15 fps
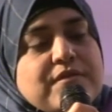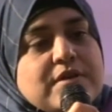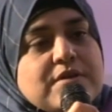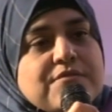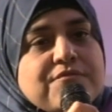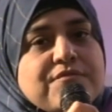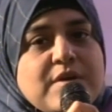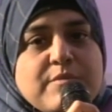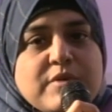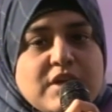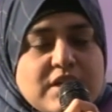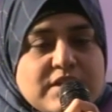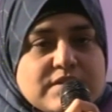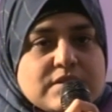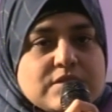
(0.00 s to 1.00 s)
a
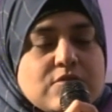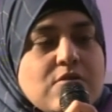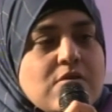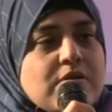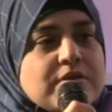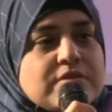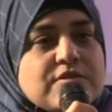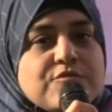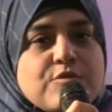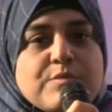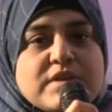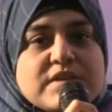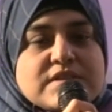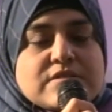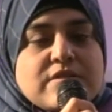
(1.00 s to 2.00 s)
feminist or the
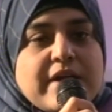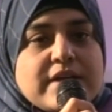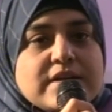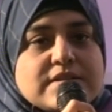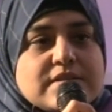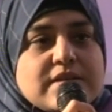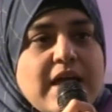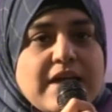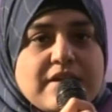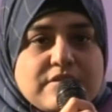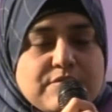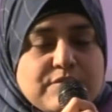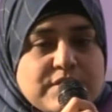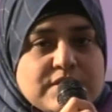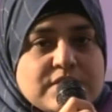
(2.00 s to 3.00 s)
women's rights
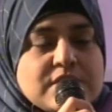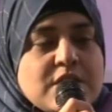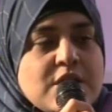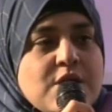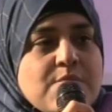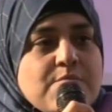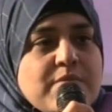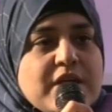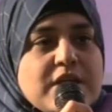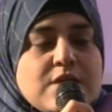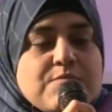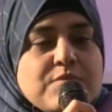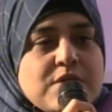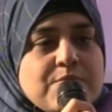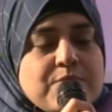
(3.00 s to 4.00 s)
activist, many
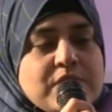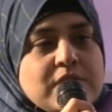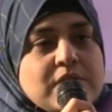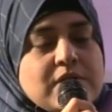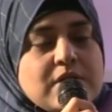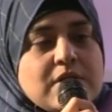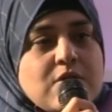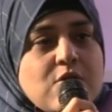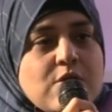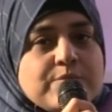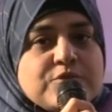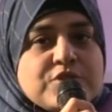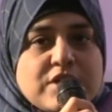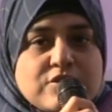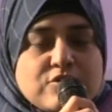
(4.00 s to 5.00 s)
people
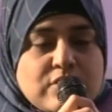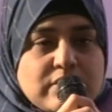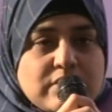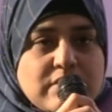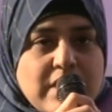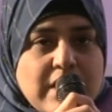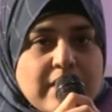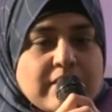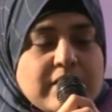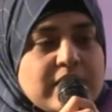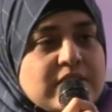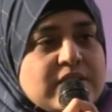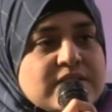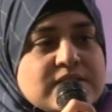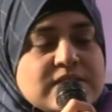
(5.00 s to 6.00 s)
object on that,
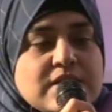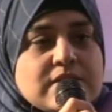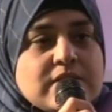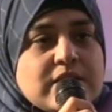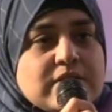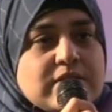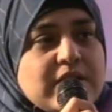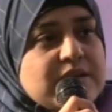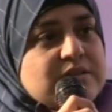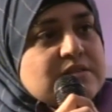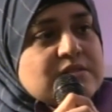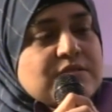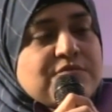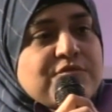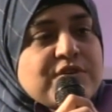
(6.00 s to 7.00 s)
and they say that
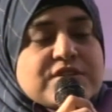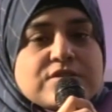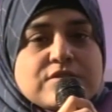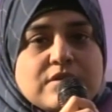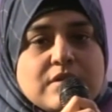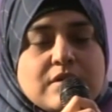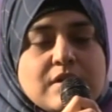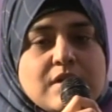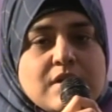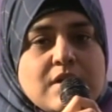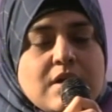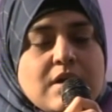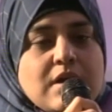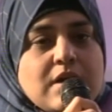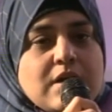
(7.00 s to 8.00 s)
that's a Western
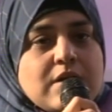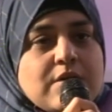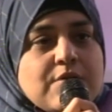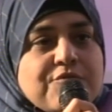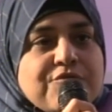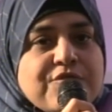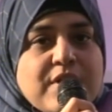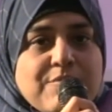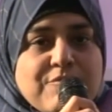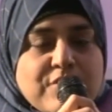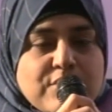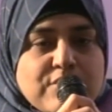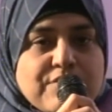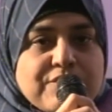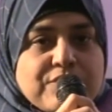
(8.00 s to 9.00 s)

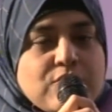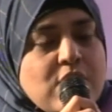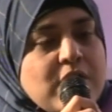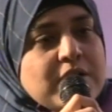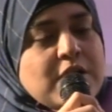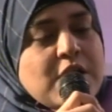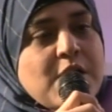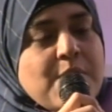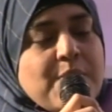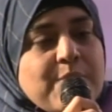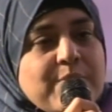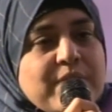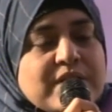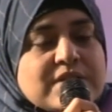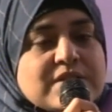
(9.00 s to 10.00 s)
framework of thought.
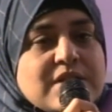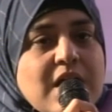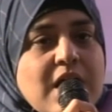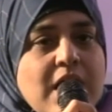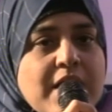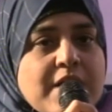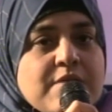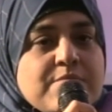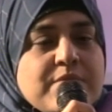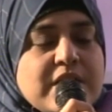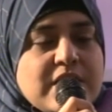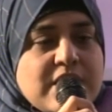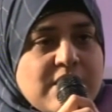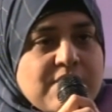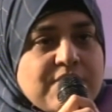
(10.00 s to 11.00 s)
But I
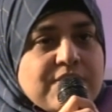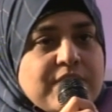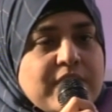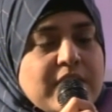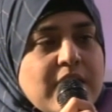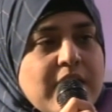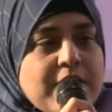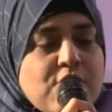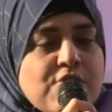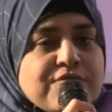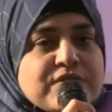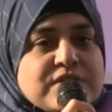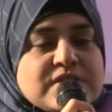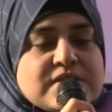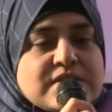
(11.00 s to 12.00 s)
believe, and I
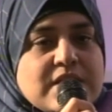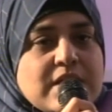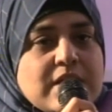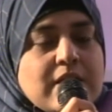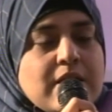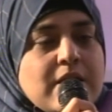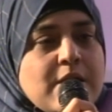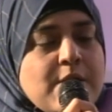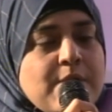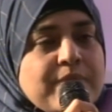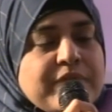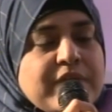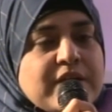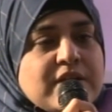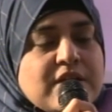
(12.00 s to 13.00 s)
often say,
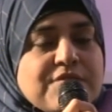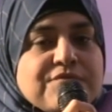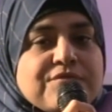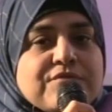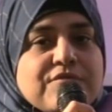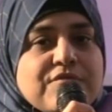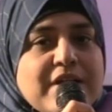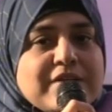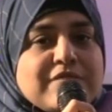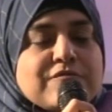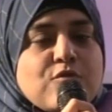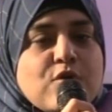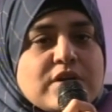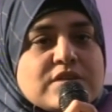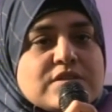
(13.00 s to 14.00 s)
that if one
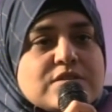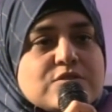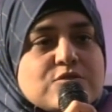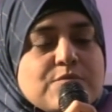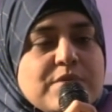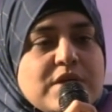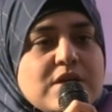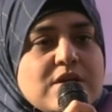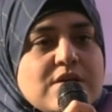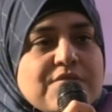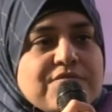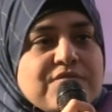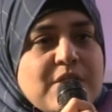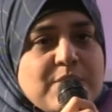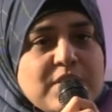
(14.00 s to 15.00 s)
wants to be a
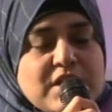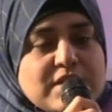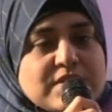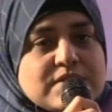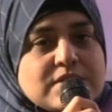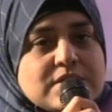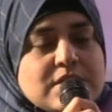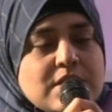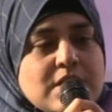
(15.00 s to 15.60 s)
feminist,